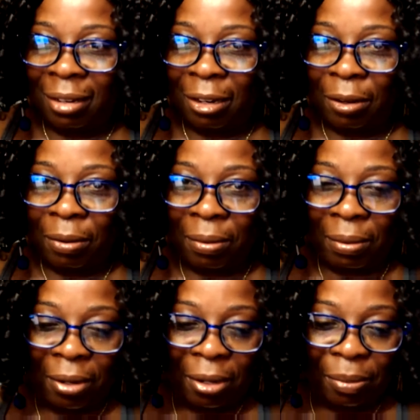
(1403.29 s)

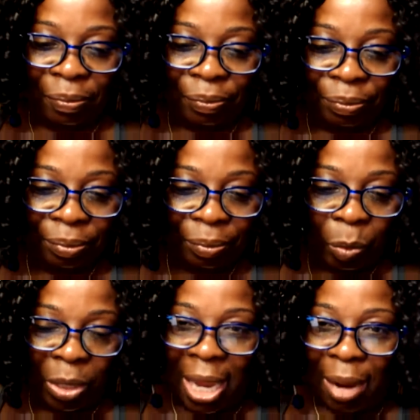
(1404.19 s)

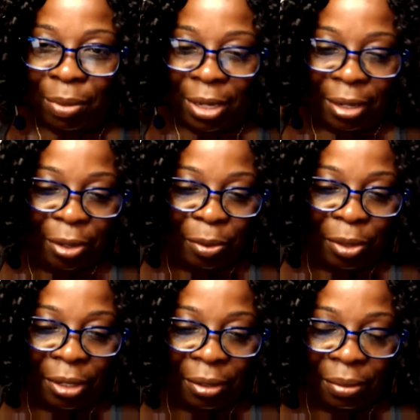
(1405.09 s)
with Gabrielle
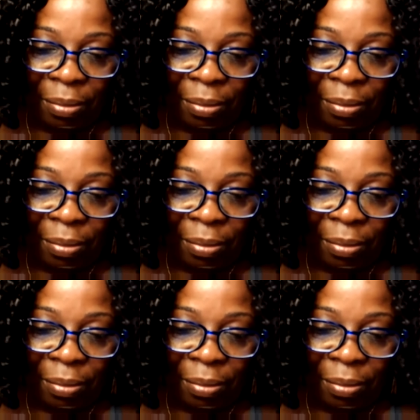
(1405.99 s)
Union,